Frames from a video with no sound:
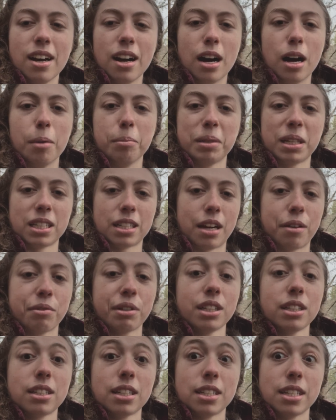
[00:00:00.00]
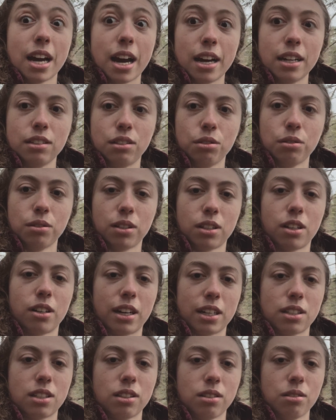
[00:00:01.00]
um, because I really did not do the
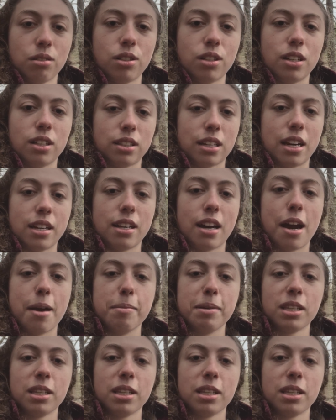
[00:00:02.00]
correct solution at that time.